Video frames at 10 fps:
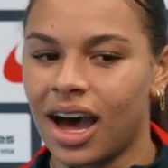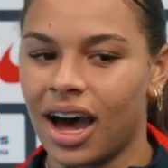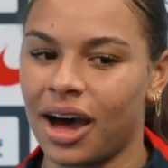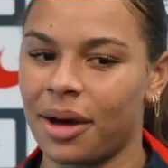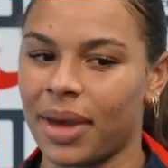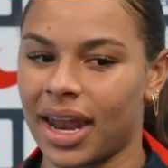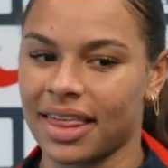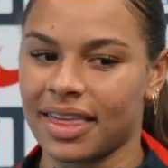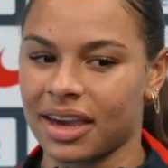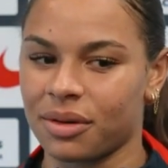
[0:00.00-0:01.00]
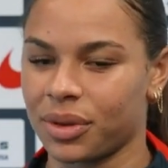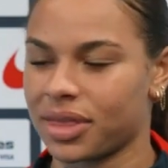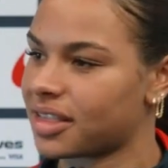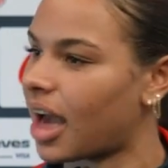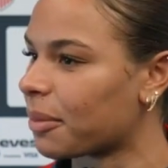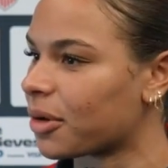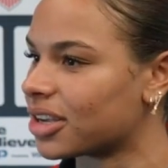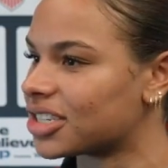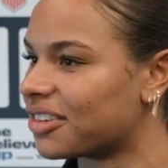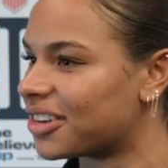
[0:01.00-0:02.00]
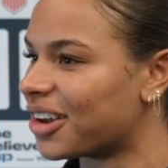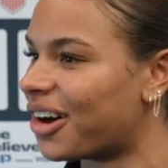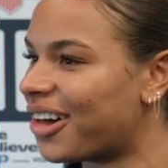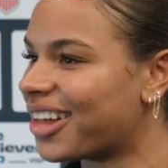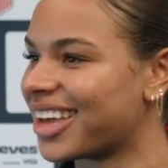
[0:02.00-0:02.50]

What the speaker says: and I think with the time crunch of it all,